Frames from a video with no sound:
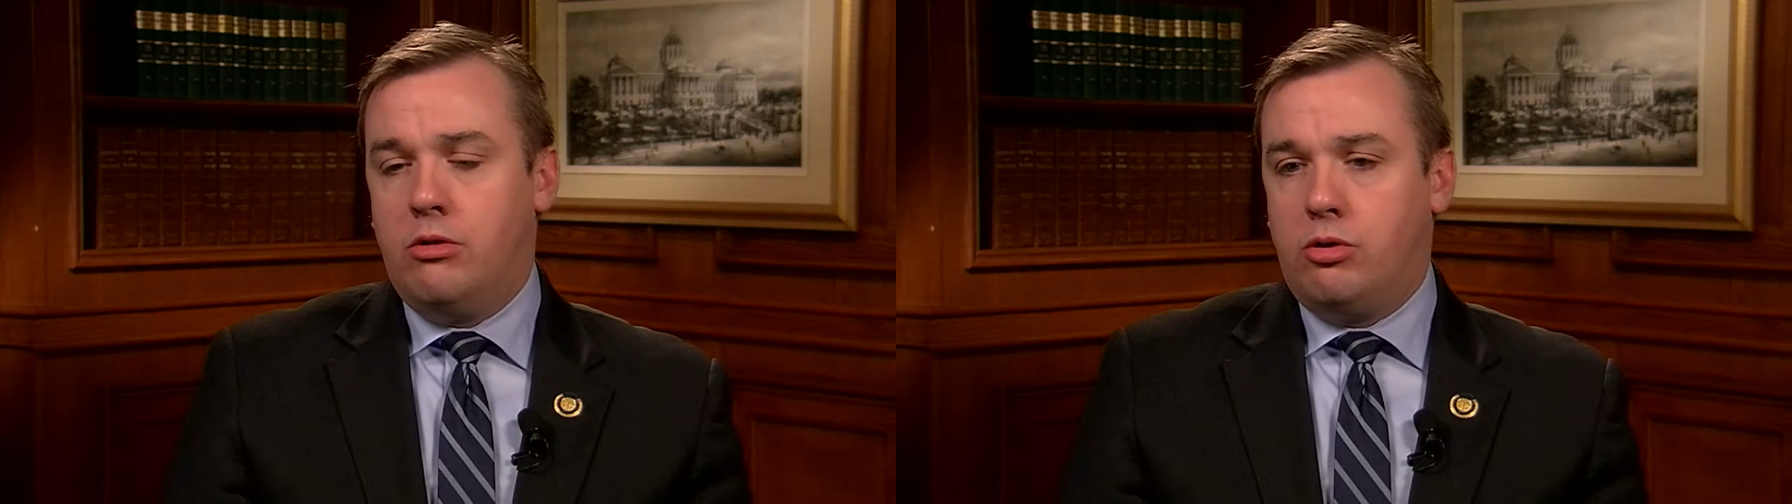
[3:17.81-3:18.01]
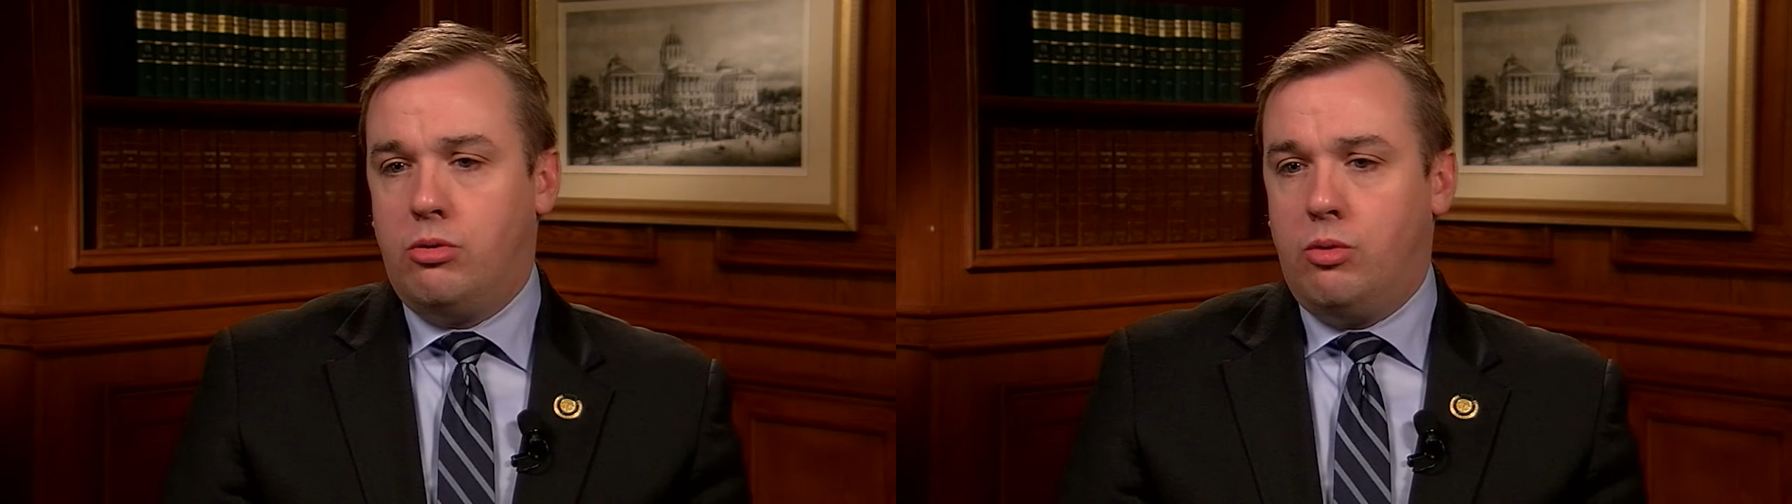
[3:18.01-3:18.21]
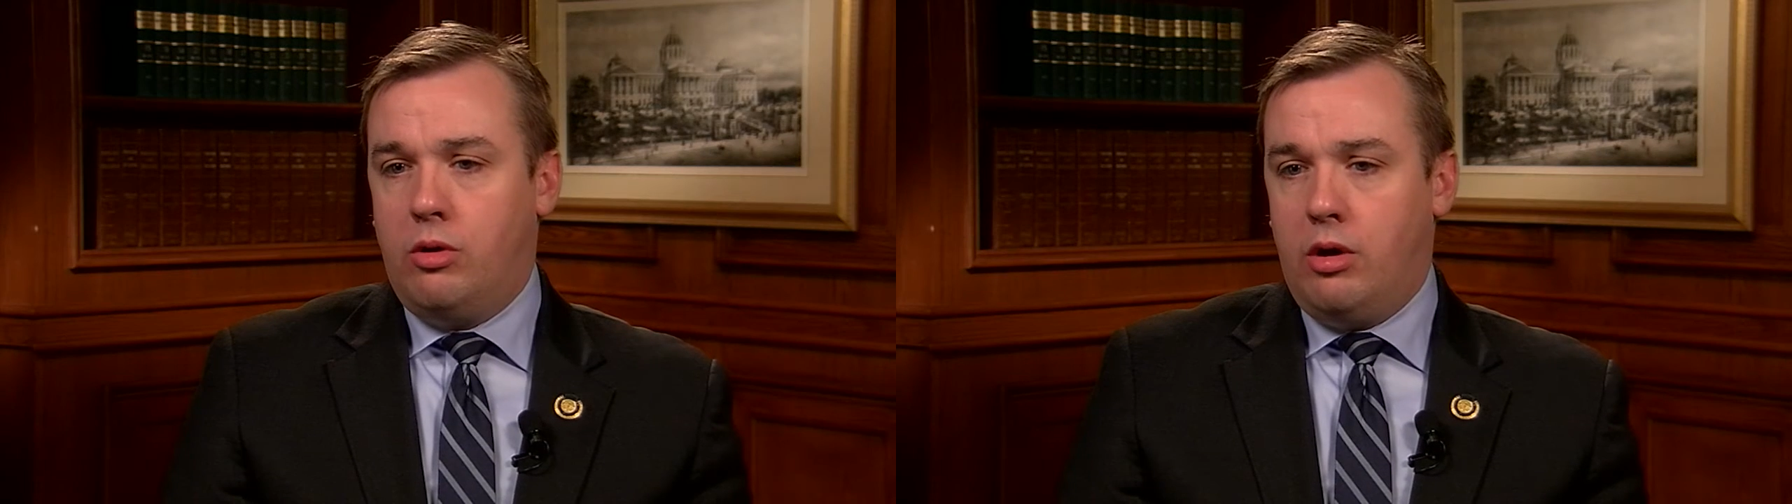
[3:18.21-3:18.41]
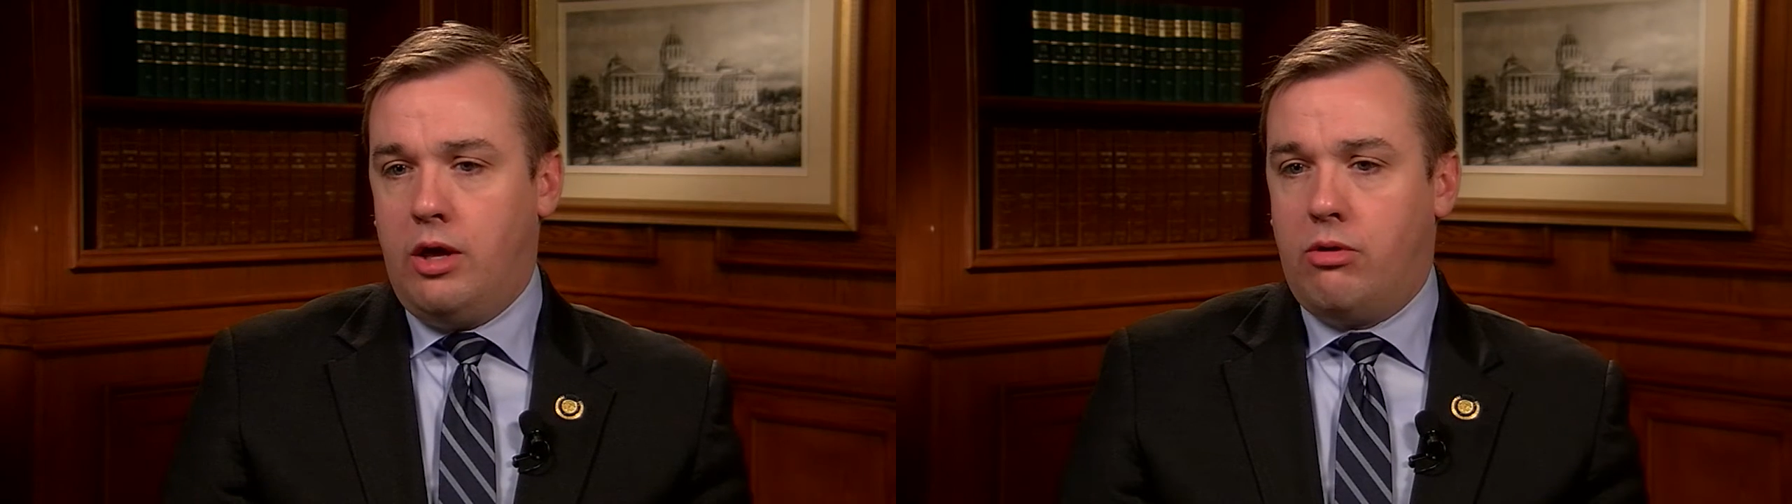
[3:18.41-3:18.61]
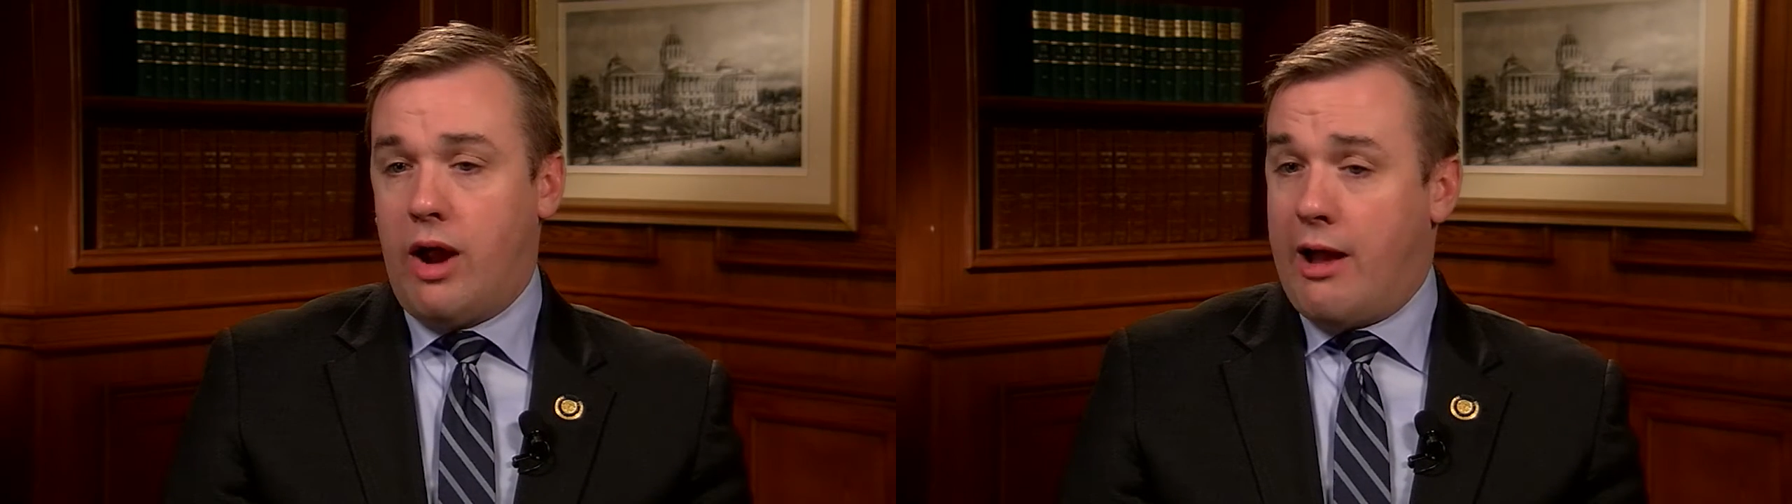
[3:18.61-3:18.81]
to
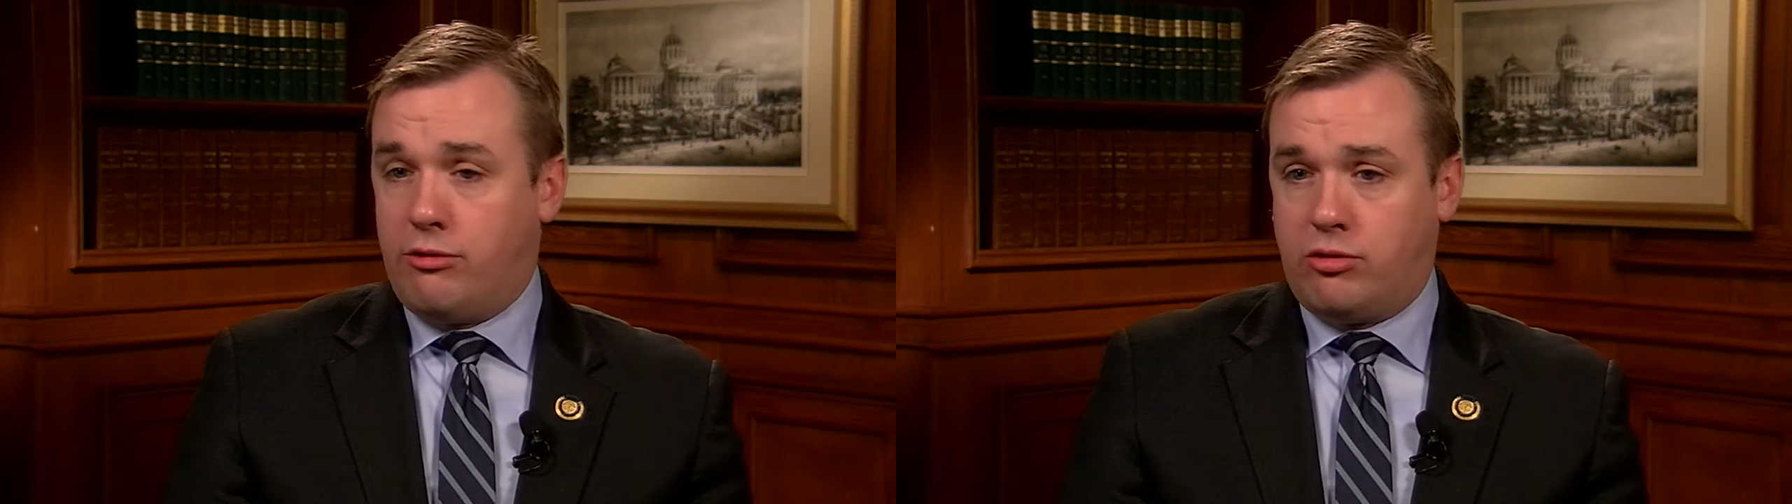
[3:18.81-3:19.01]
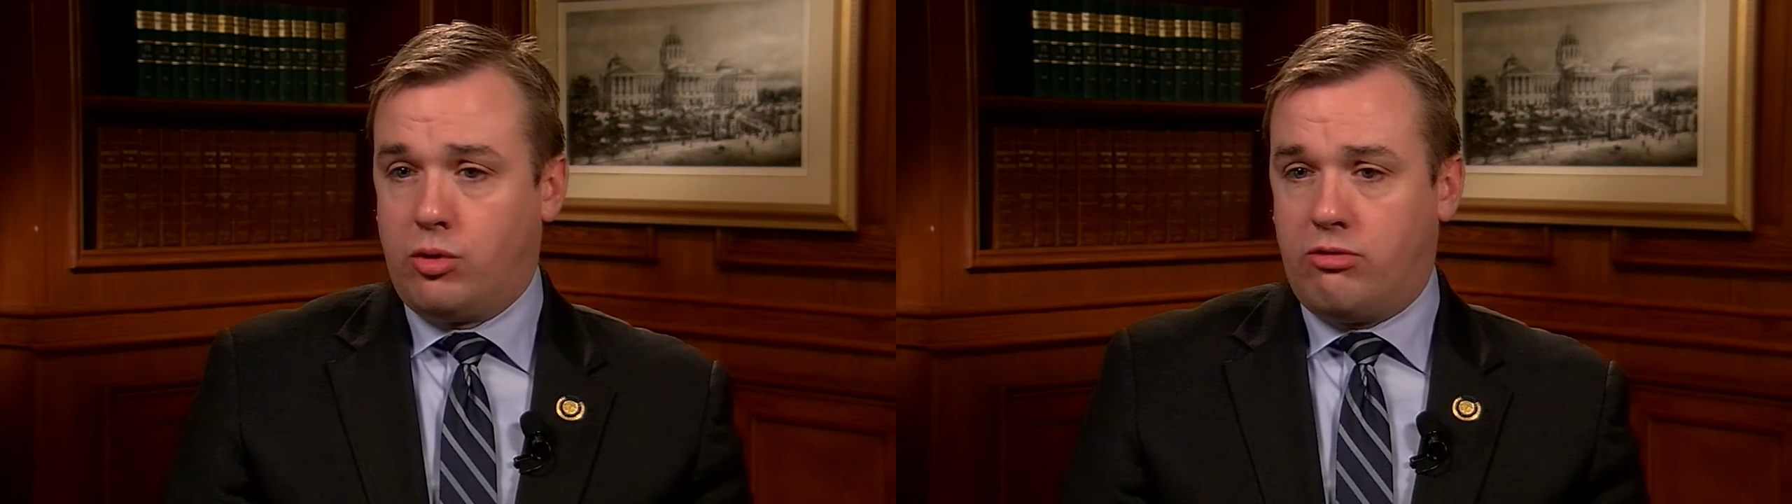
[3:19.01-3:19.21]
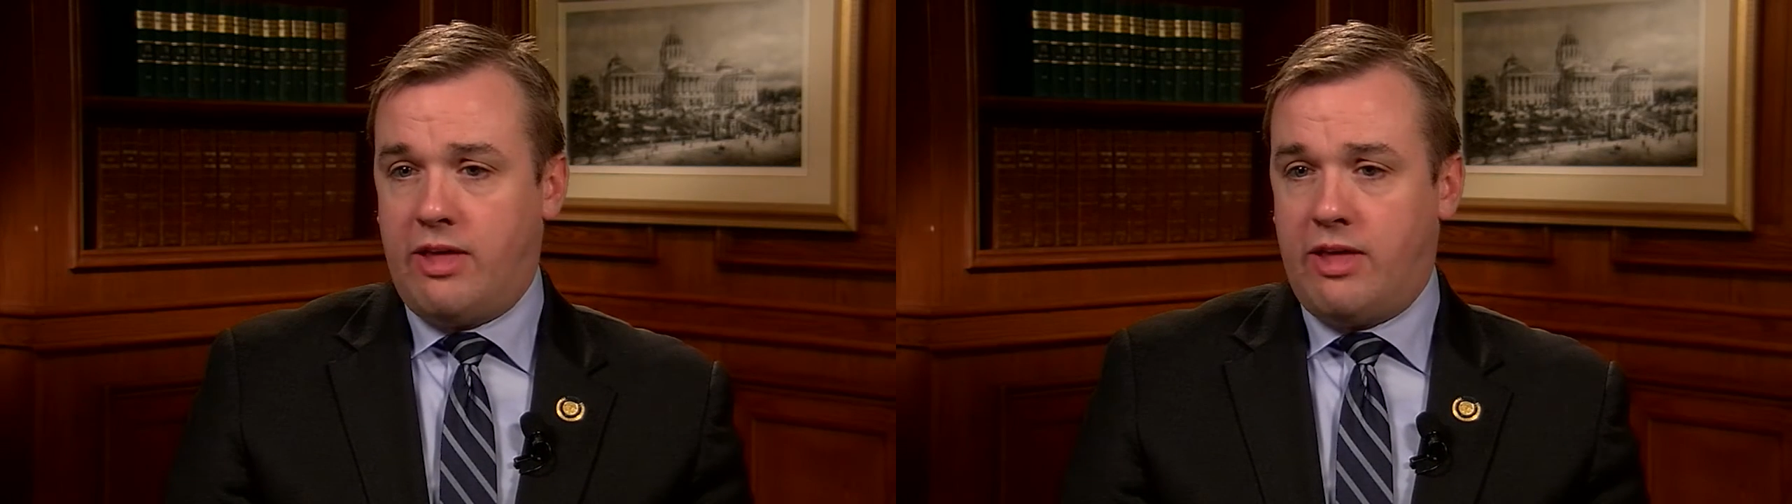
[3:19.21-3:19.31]
either outsource